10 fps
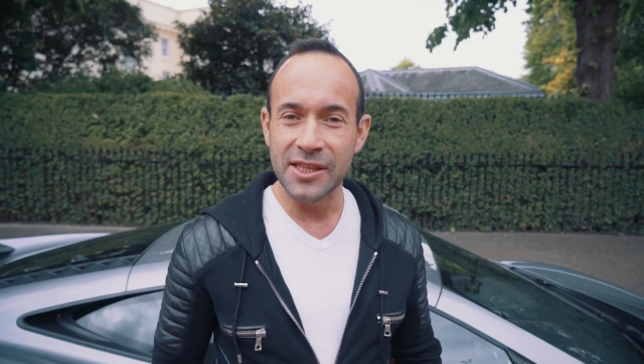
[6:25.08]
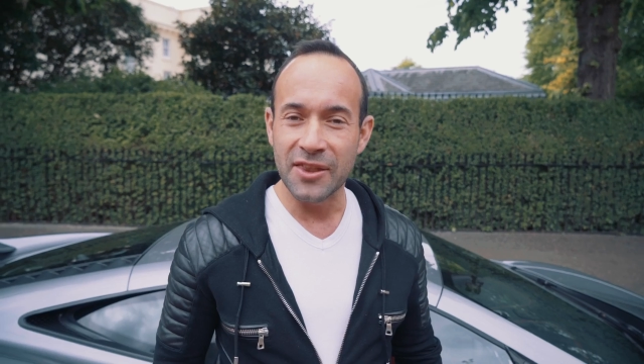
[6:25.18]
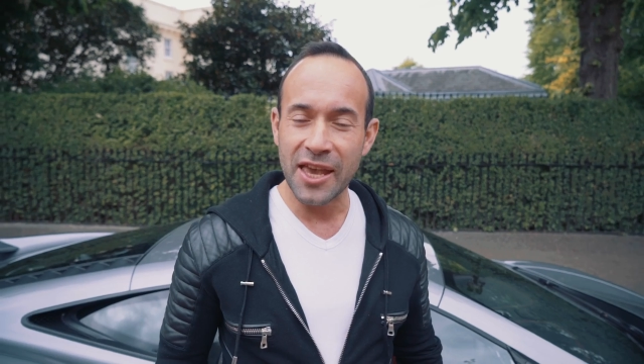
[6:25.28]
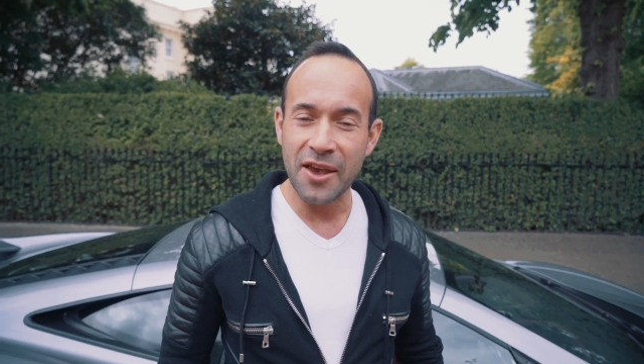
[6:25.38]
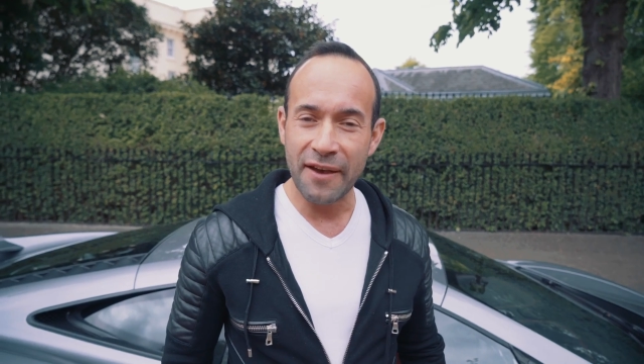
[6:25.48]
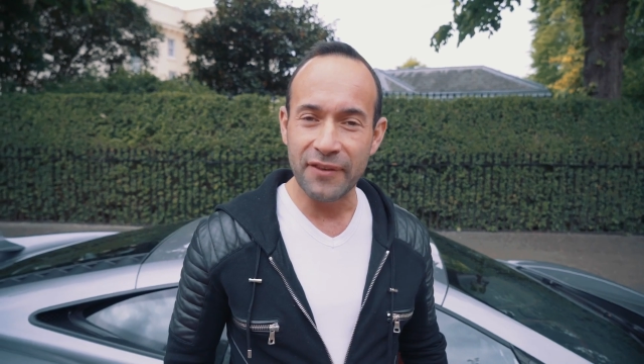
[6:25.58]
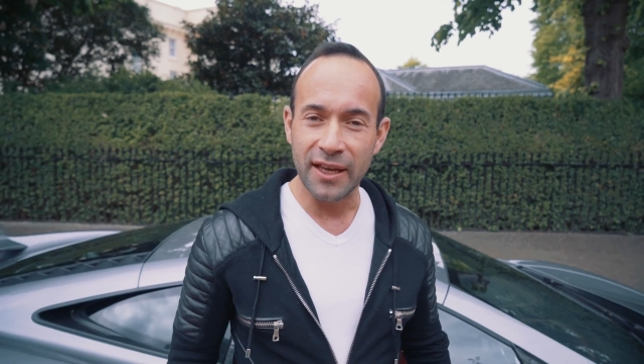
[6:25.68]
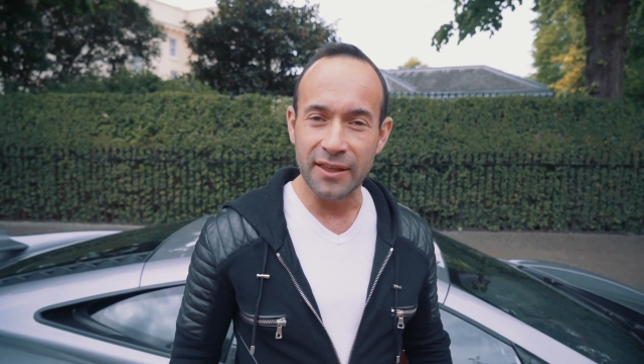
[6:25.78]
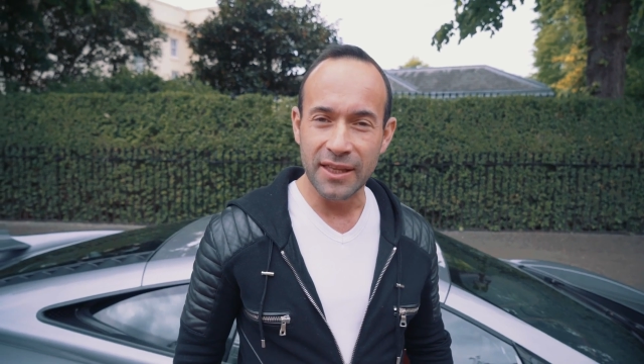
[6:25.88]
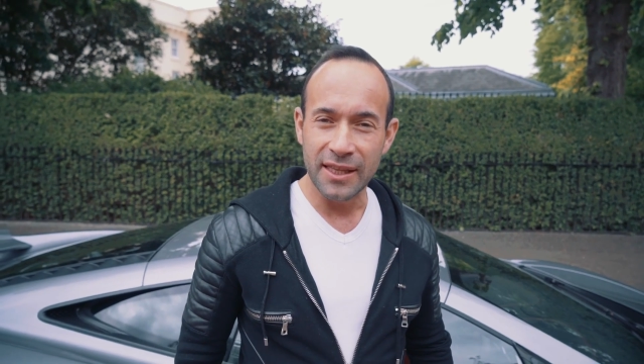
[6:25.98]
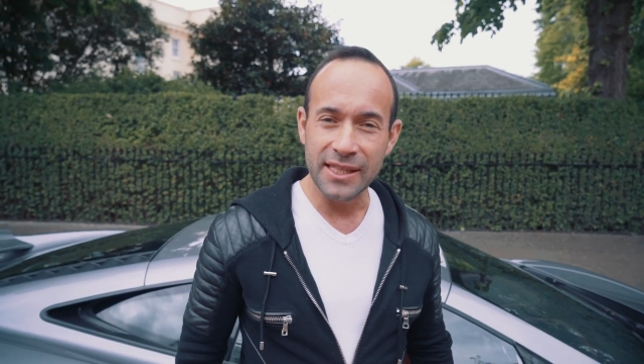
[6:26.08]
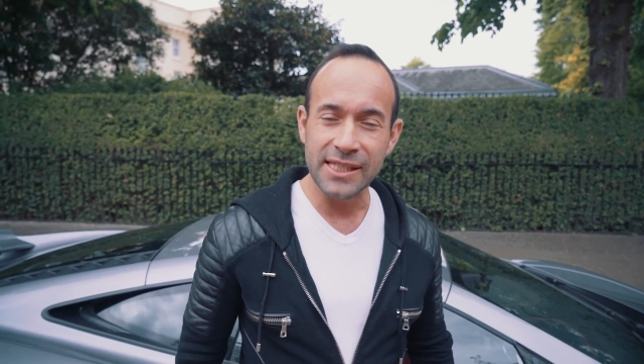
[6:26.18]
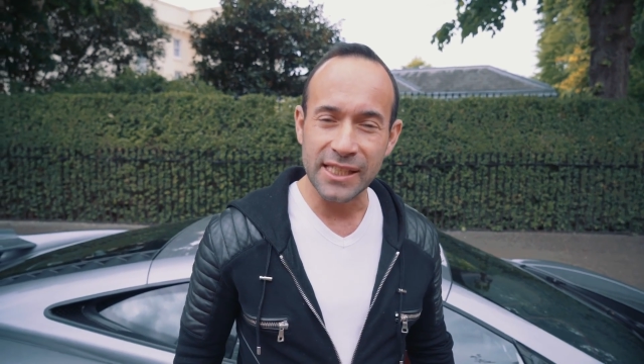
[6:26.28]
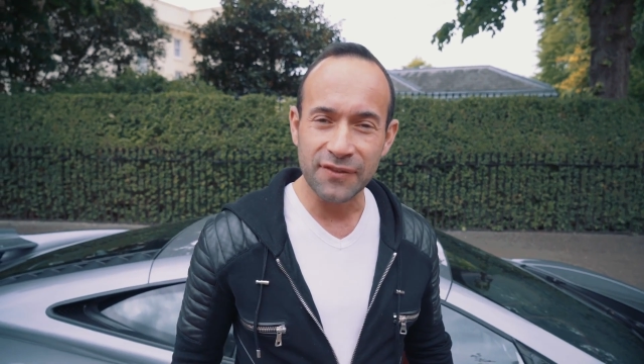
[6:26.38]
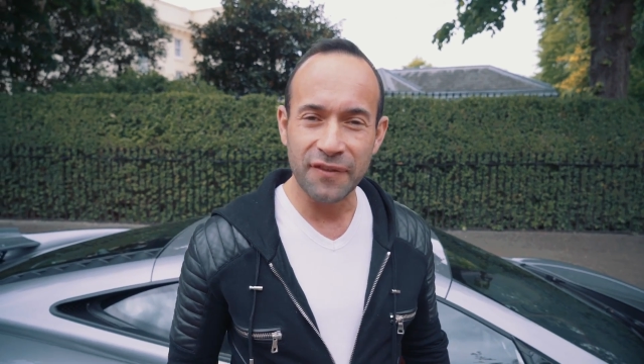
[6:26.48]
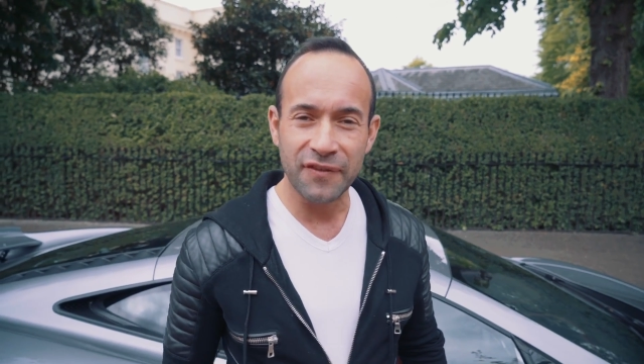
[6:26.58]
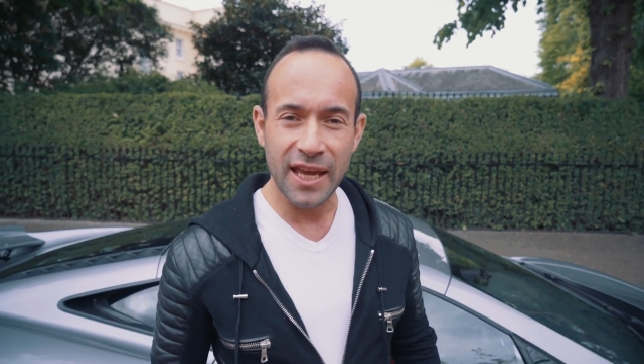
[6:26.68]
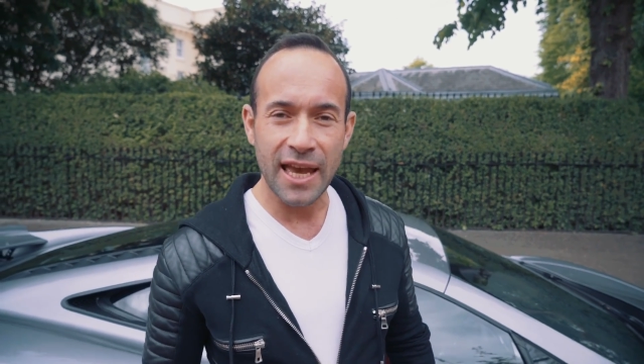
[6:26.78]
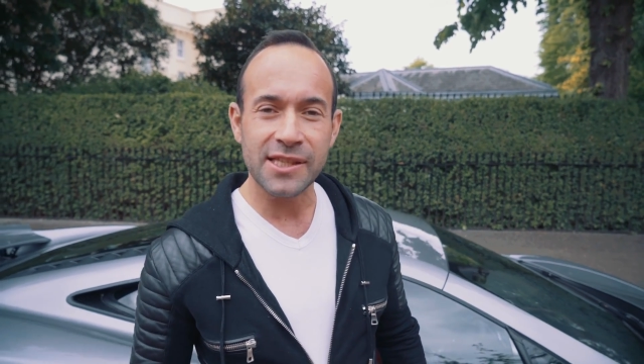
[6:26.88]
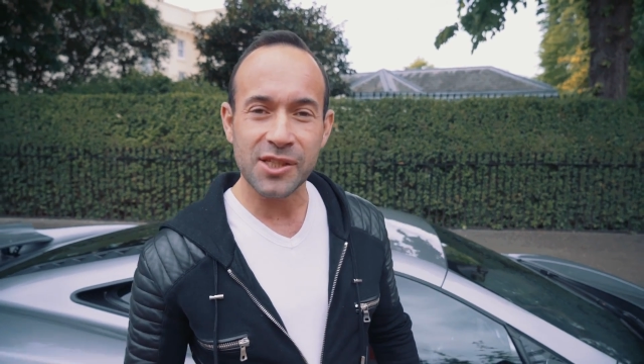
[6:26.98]
So there you have it, the
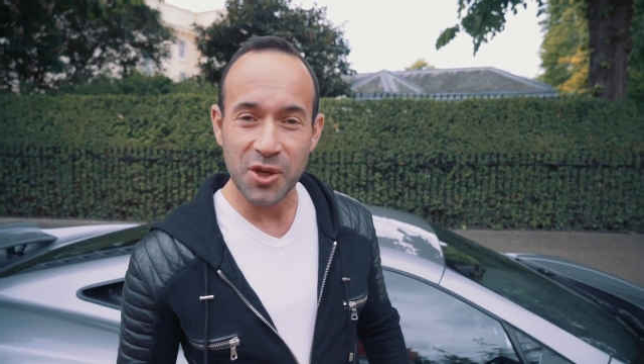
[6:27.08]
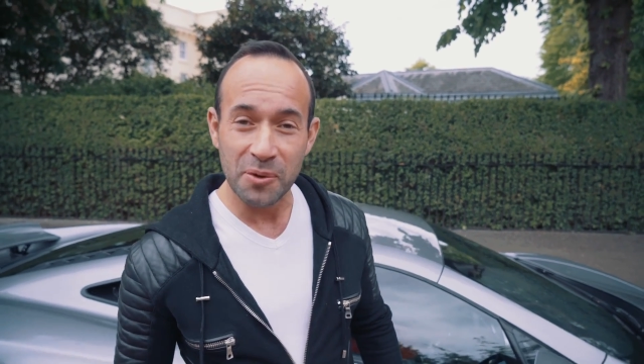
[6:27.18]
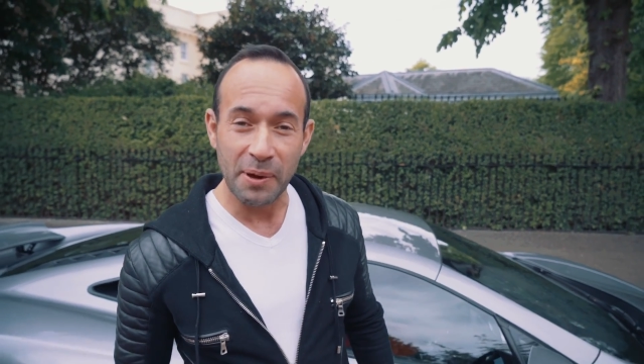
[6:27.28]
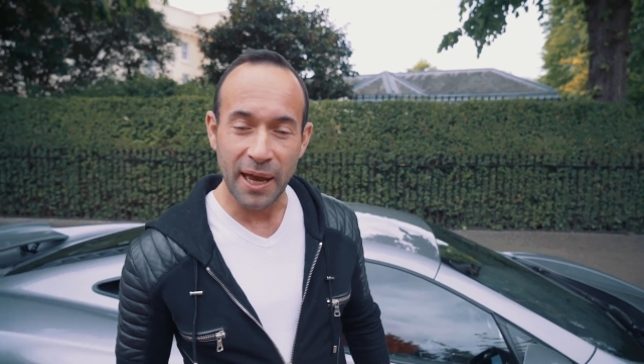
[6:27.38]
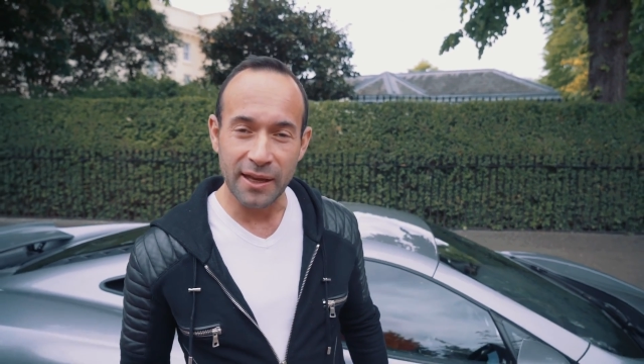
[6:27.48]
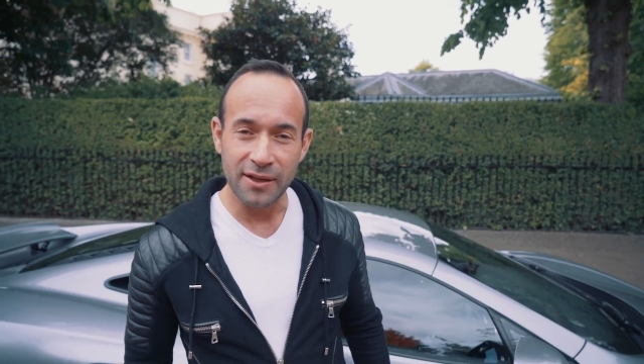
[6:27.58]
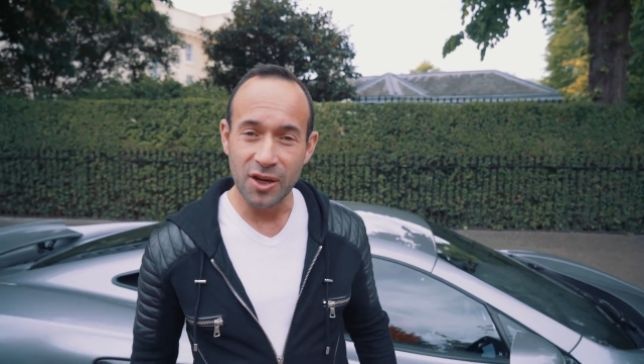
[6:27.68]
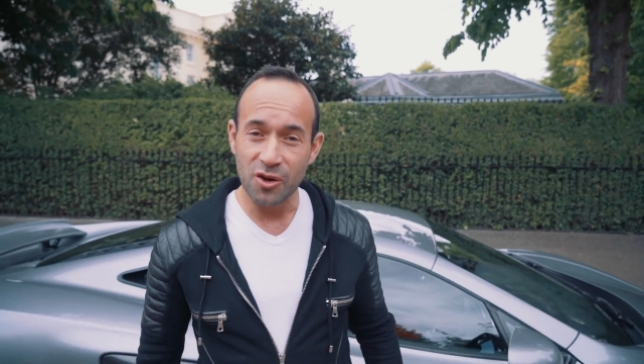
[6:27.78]
650S Coupe.